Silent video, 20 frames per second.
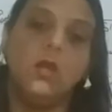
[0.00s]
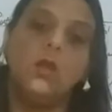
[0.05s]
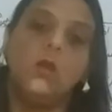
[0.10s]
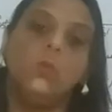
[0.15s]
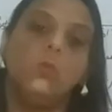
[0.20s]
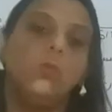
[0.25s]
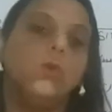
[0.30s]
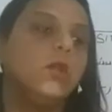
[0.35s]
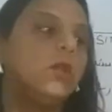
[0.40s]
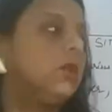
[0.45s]

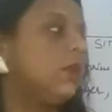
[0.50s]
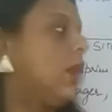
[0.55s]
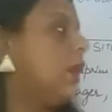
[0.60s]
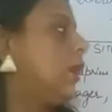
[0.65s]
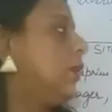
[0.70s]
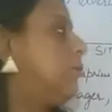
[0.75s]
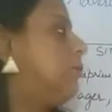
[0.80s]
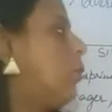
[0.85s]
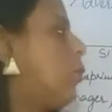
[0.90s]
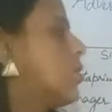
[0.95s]
With
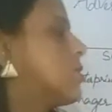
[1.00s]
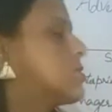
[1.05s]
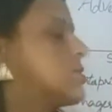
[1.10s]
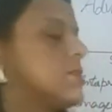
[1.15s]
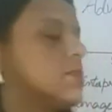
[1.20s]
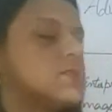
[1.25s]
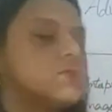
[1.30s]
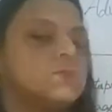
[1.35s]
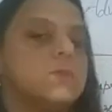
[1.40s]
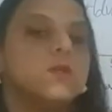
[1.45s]
that, box
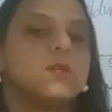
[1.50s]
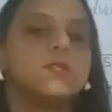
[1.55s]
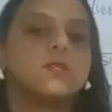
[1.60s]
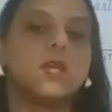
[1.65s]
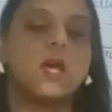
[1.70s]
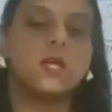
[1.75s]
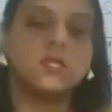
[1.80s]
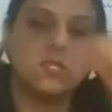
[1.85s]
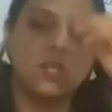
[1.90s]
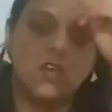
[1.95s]
is must,
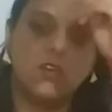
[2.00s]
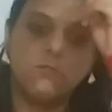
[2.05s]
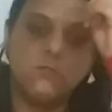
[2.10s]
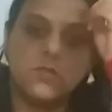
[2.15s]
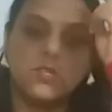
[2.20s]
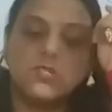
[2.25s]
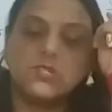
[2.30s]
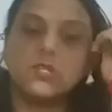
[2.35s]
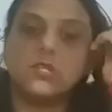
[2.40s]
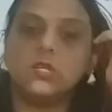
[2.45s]
as I have
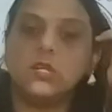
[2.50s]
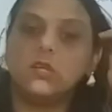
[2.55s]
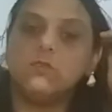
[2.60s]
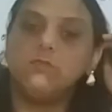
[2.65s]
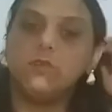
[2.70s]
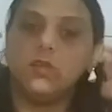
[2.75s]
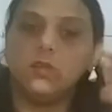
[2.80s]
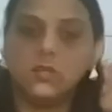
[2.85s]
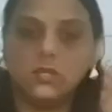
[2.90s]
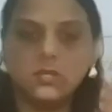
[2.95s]
mentioned it
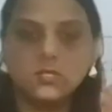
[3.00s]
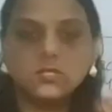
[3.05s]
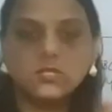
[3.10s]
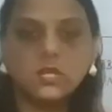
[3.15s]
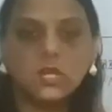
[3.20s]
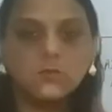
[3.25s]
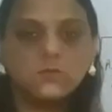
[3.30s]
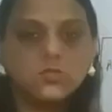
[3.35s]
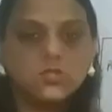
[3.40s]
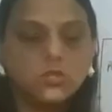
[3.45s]
various
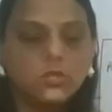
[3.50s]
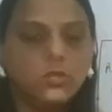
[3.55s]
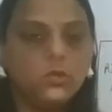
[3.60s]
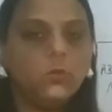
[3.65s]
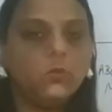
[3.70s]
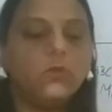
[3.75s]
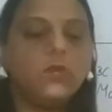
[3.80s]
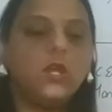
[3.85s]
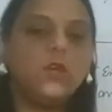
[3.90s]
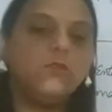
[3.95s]
times to you.
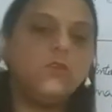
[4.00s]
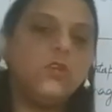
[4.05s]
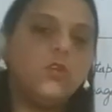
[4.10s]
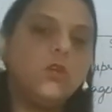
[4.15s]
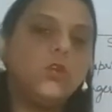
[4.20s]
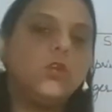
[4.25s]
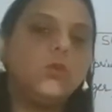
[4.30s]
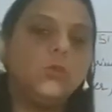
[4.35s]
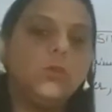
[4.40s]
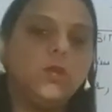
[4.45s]
Whenever you
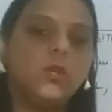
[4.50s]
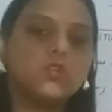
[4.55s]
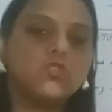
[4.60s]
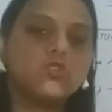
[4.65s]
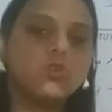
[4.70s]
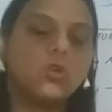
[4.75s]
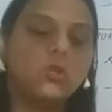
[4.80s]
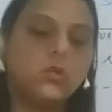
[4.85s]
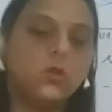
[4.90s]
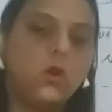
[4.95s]
are doing a
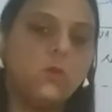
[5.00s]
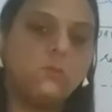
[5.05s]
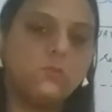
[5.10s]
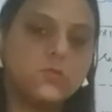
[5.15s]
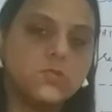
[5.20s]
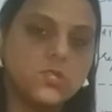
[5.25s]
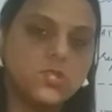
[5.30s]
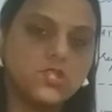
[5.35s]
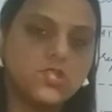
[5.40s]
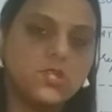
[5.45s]
short
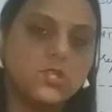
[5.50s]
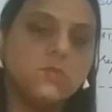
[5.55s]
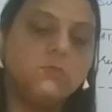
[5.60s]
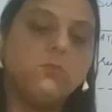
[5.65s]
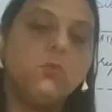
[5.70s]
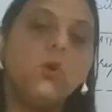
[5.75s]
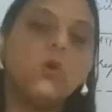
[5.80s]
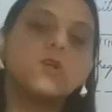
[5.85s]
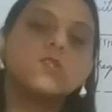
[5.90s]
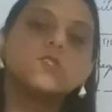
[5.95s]
composition,
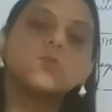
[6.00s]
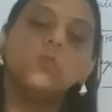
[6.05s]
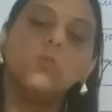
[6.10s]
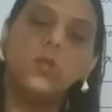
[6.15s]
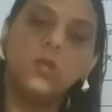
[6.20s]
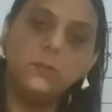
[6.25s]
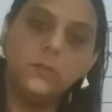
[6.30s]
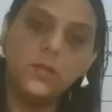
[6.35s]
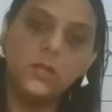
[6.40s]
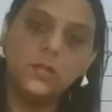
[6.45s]
box
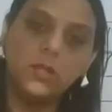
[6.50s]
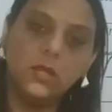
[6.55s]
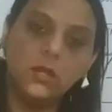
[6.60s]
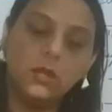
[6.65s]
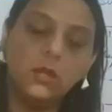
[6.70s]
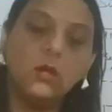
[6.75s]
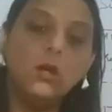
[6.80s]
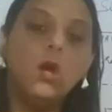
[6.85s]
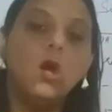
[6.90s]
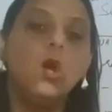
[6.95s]
will be
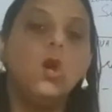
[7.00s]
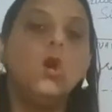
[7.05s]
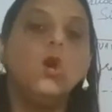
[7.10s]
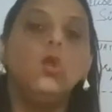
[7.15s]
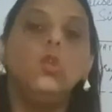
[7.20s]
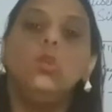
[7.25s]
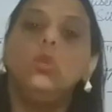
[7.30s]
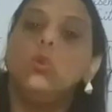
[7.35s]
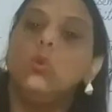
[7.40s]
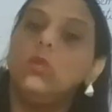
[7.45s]
there.
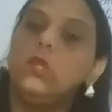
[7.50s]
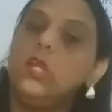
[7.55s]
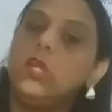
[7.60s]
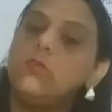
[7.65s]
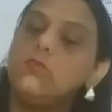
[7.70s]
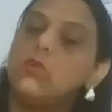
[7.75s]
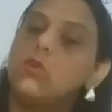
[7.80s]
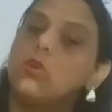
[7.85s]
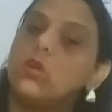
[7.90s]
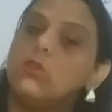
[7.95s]
No need
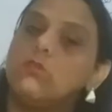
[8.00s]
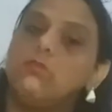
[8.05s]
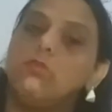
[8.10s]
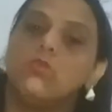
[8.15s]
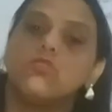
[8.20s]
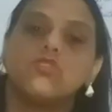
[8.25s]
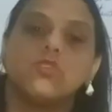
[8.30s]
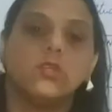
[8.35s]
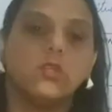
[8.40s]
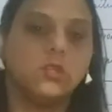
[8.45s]
for
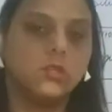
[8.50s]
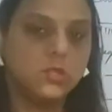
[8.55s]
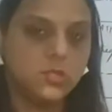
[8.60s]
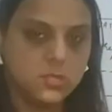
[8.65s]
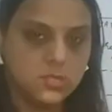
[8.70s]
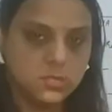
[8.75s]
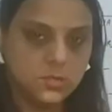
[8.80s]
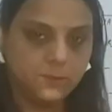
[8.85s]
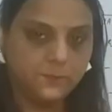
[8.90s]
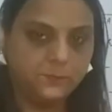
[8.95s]
confusion in
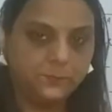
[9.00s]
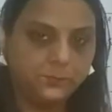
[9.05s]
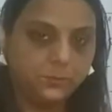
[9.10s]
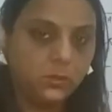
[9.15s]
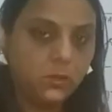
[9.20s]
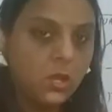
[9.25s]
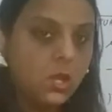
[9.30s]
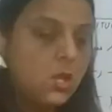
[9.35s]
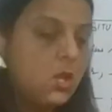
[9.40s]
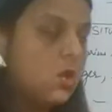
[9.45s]
this.
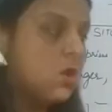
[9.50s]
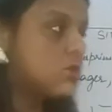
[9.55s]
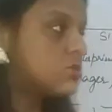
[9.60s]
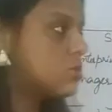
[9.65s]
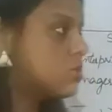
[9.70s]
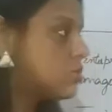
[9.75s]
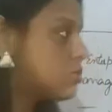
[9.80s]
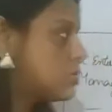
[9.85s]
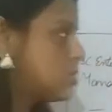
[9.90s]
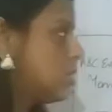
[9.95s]
So
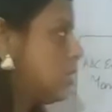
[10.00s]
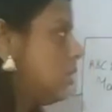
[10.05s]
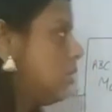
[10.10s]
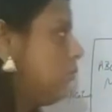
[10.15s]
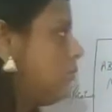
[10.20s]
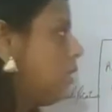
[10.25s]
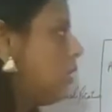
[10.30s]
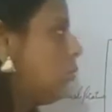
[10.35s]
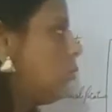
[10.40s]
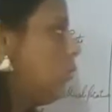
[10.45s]
today we
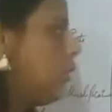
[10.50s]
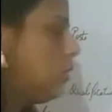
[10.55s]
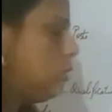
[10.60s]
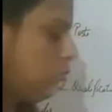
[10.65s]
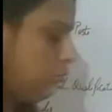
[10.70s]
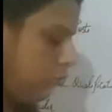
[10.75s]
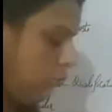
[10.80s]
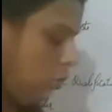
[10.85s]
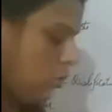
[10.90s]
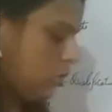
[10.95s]
are going to
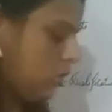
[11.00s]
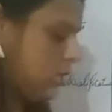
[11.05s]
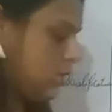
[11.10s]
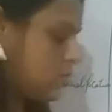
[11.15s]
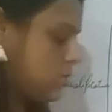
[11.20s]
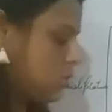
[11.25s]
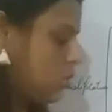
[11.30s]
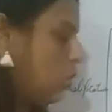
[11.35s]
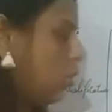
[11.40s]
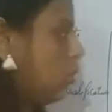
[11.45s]
focus
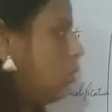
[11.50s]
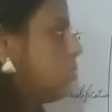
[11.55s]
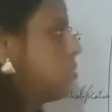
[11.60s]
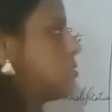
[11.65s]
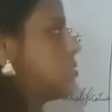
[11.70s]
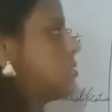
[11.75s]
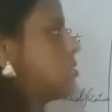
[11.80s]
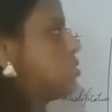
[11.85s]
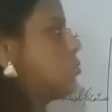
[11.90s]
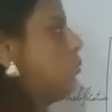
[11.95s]
on
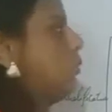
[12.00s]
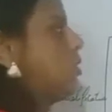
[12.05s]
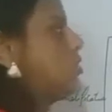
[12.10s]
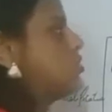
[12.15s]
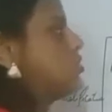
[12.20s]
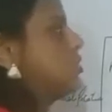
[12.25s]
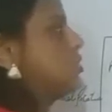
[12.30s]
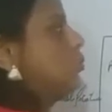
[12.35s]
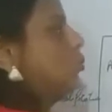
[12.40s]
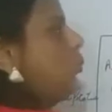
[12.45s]

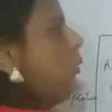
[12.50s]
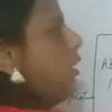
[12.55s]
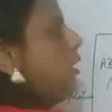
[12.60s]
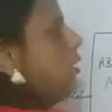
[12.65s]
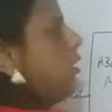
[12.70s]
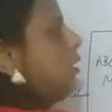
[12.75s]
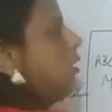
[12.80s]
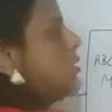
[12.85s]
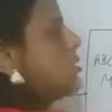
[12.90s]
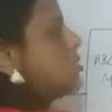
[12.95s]
situation
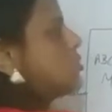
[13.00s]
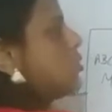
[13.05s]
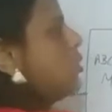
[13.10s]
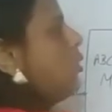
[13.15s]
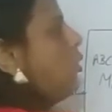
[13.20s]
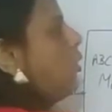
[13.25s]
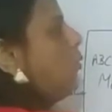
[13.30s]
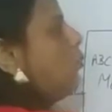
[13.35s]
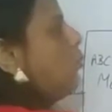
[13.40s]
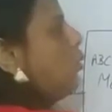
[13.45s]
vacant
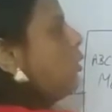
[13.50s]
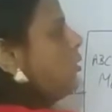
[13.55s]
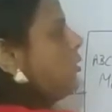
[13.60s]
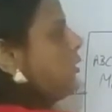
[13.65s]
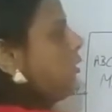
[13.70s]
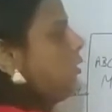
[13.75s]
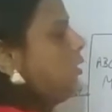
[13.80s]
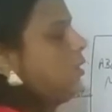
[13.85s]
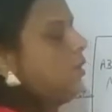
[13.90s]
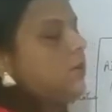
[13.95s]
or
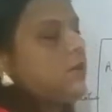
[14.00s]
wanted.